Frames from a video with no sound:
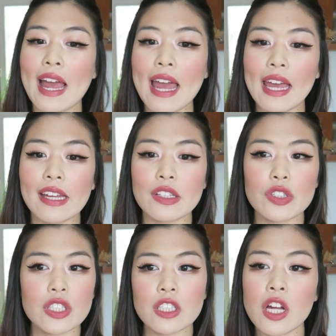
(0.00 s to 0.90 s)
and
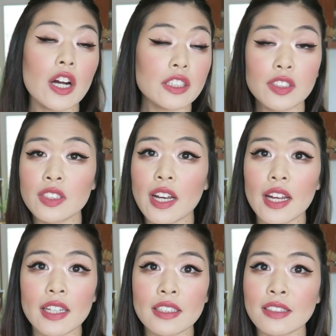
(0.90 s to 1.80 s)
just talk to you
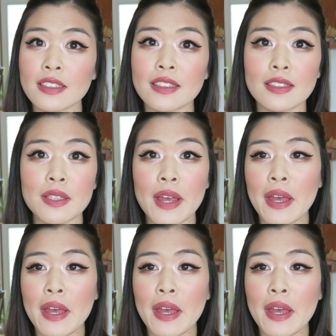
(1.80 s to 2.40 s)
guys